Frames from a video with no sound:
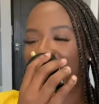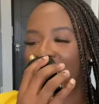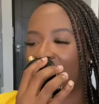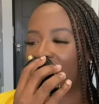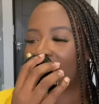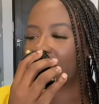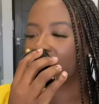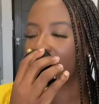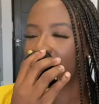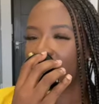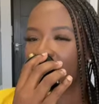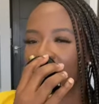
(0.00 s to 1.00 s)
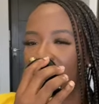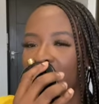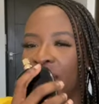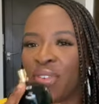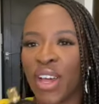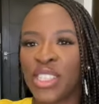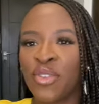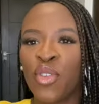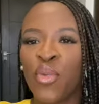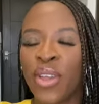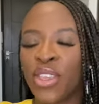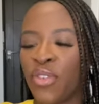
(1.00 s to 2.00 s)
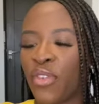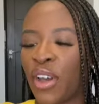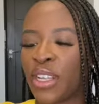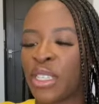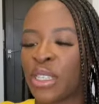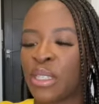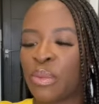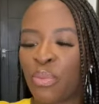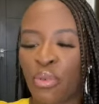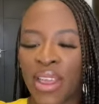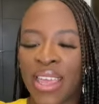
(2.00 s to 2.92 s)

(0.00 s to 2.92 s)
Like, first of all, when you first spray